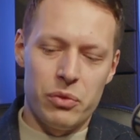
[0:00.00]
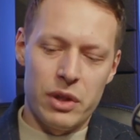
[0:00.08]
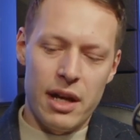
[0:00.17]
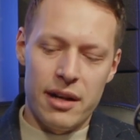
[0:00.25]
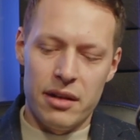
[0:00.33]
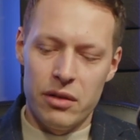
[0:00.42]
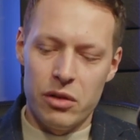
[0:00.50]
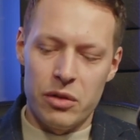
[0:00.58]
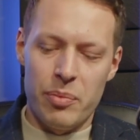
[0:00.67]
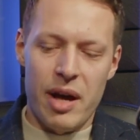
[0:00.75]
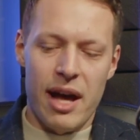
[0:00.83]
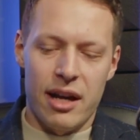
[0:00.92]
we got to look
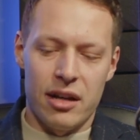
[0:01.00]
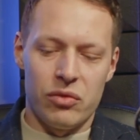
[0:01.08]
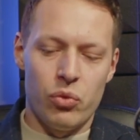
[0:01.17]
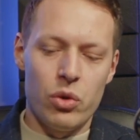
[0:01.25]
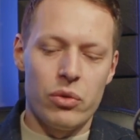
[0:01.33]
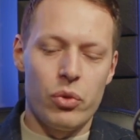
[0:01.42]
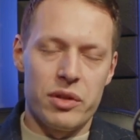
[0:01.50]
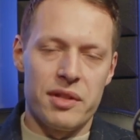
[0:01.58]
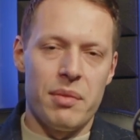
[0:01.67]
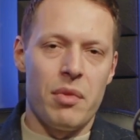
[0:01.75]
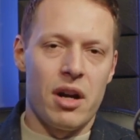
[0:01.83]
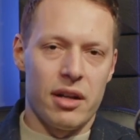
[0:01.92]
back at what was the
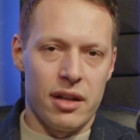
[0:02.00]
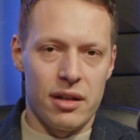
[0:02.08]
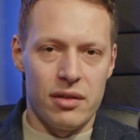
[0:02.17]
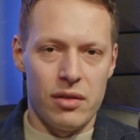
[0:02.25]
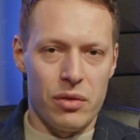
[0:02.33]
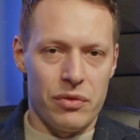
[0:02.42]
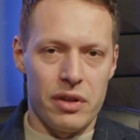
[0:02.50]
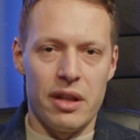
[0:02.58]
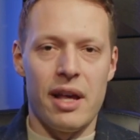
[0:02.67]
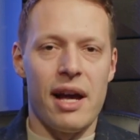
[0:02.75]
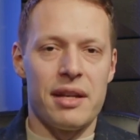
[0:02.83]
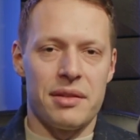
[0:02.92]
market over the
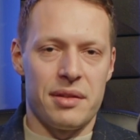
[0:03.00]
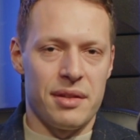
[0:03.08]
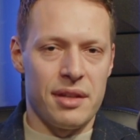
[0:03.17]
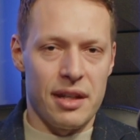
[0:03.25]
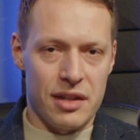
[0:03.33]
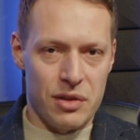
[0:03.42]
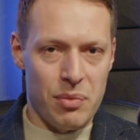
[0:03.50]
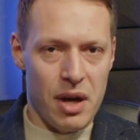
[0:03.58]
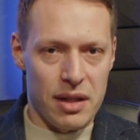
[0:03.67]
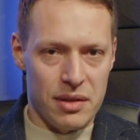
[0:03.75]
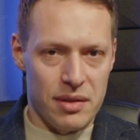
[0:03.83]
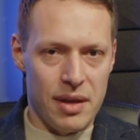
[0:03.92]
last six months.